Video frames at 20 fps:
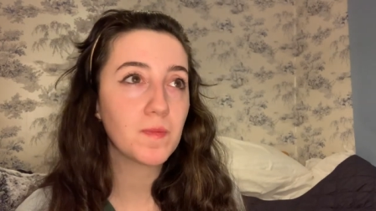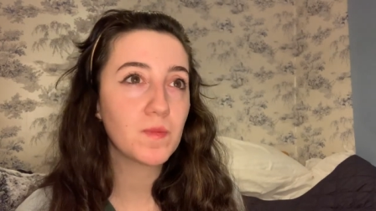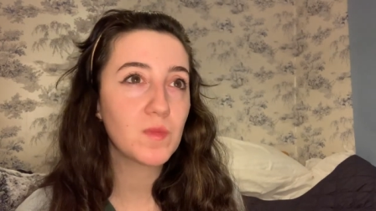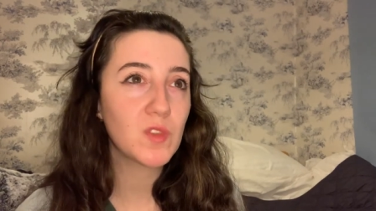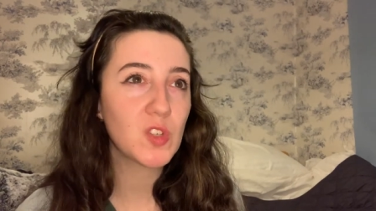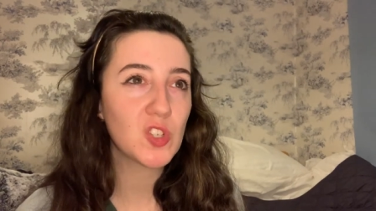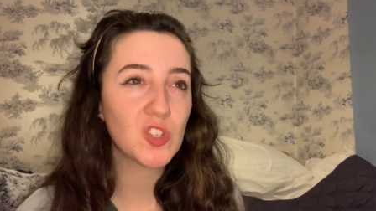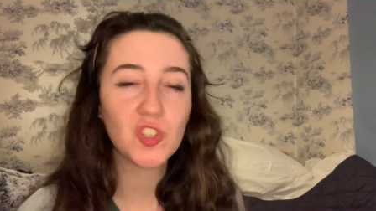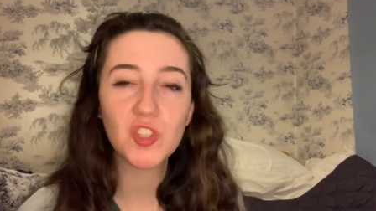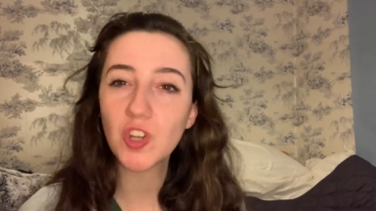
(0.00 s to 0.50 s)

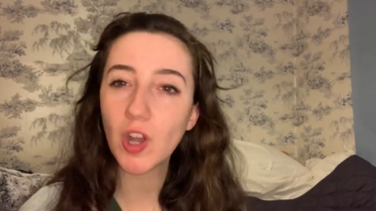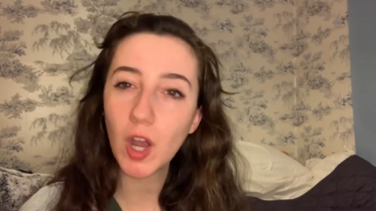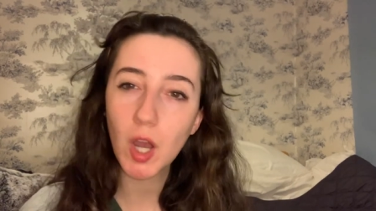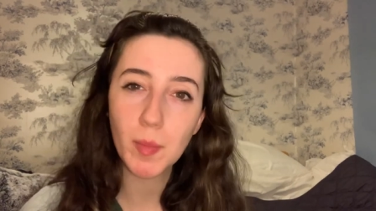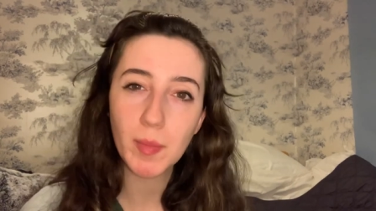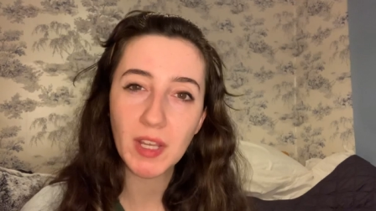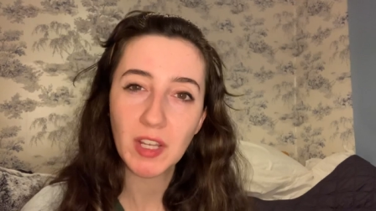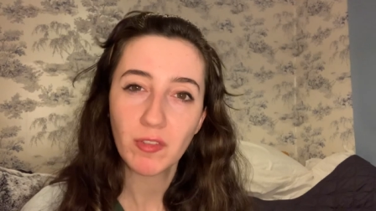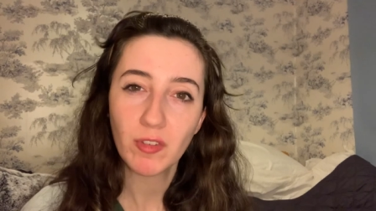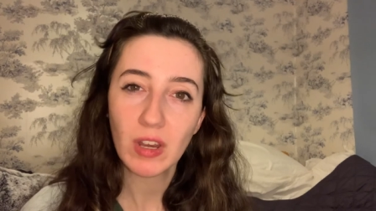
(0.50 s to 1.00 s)
just
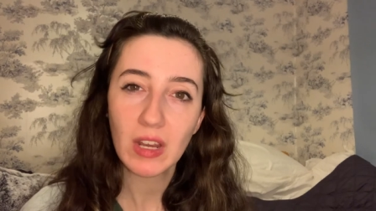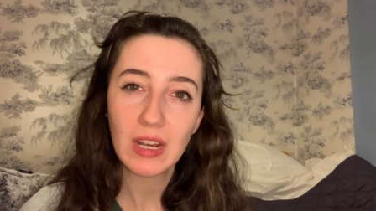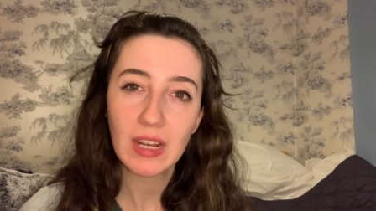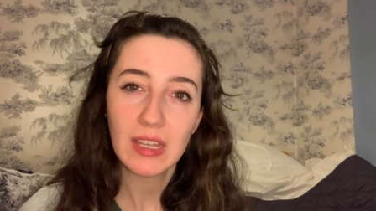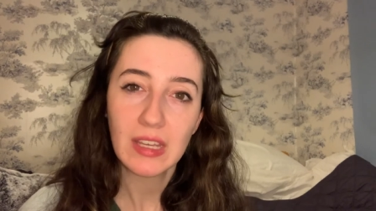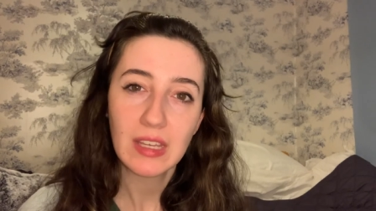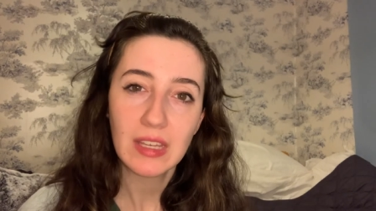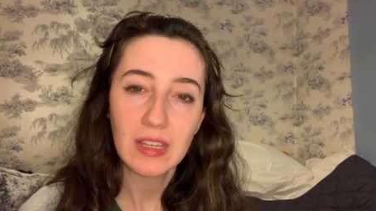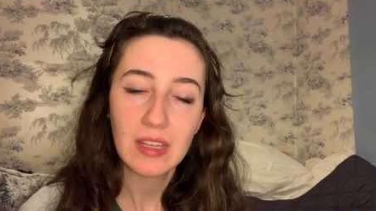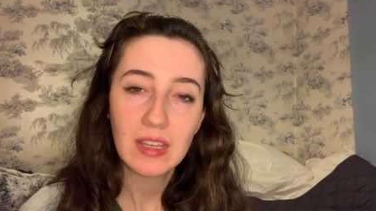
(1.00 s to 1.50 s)
charming
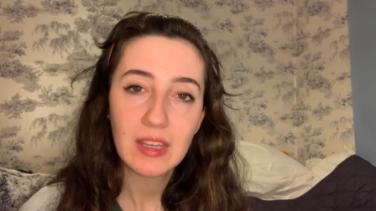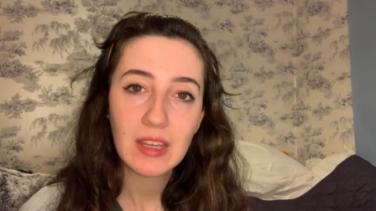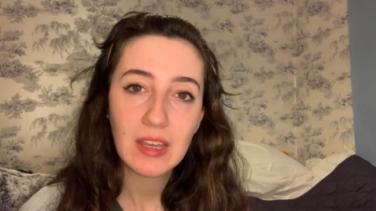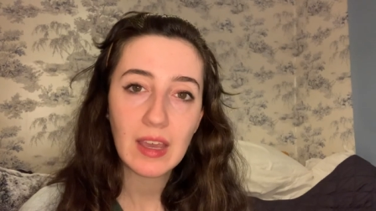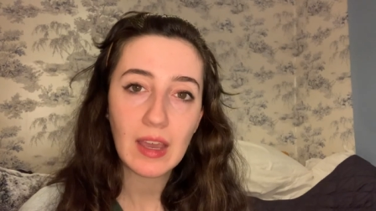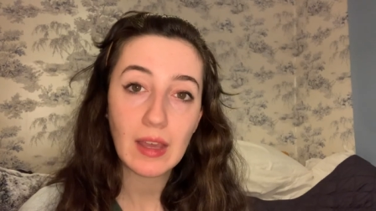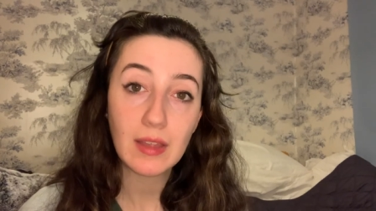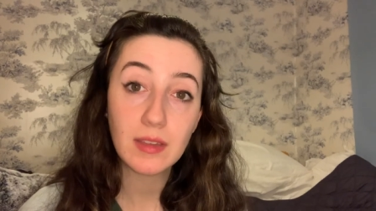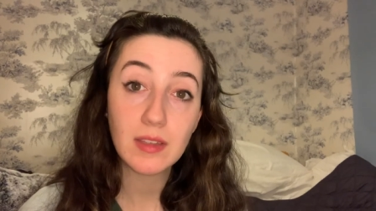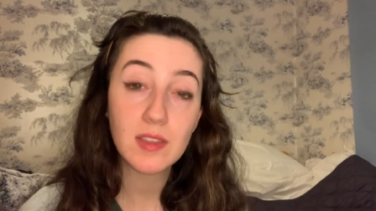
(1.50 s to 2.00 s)
really
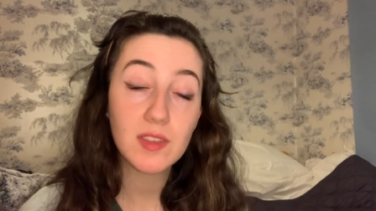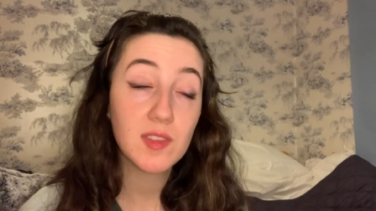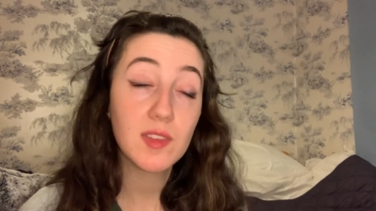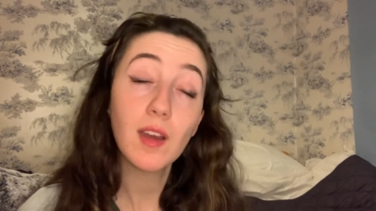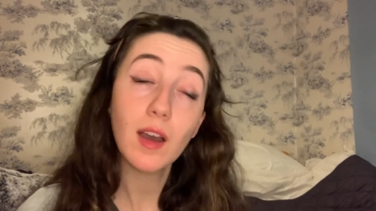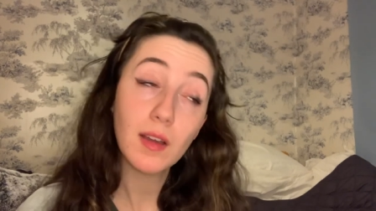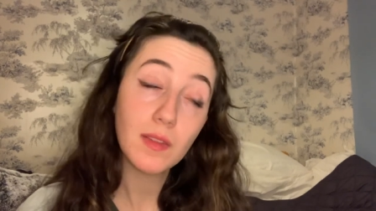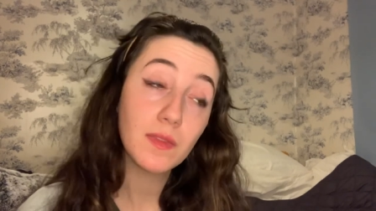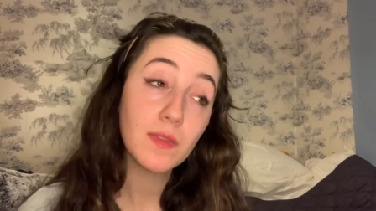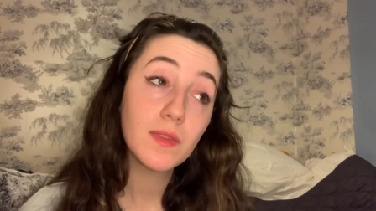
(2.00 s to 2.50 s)
and it's
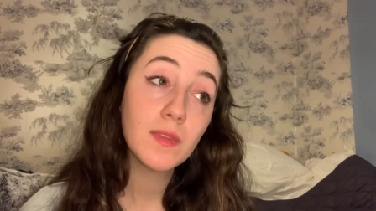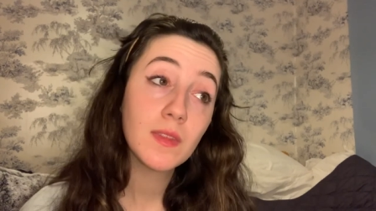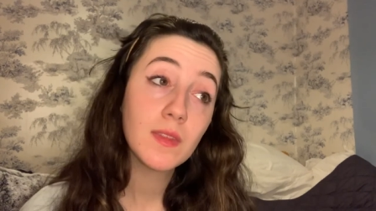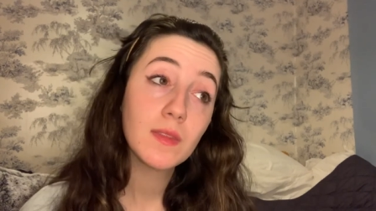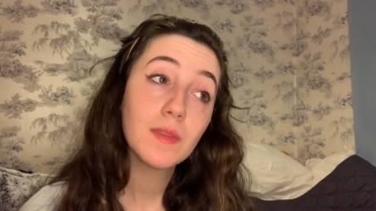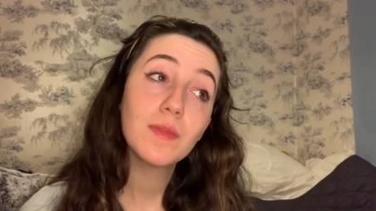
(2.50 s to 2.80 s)
done